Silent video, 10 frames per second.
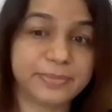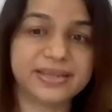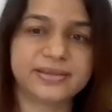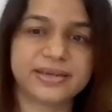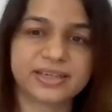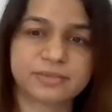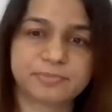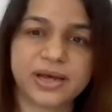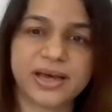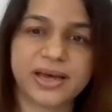I mean, the
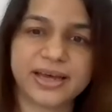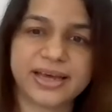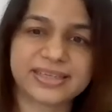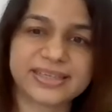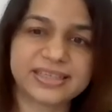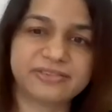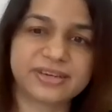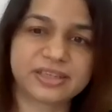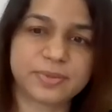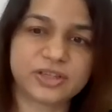exp
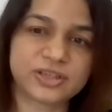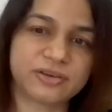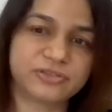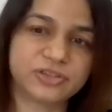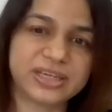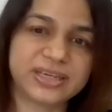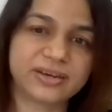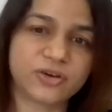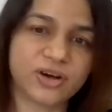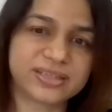excessive expression of gene
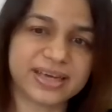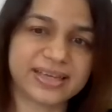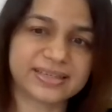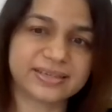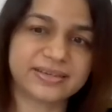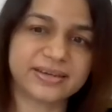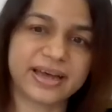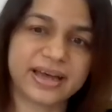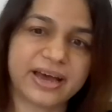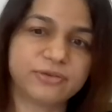can cause cancer.
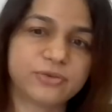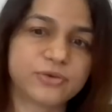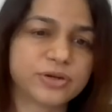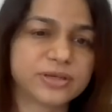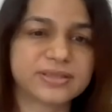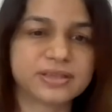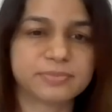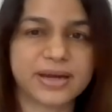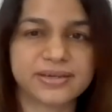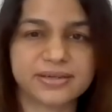Have you noticed
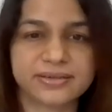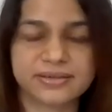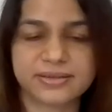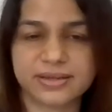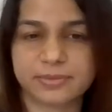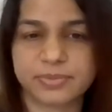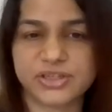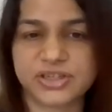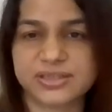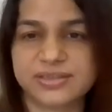this pattern in the
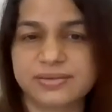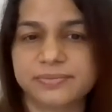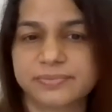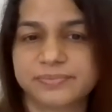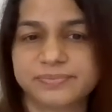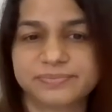patients?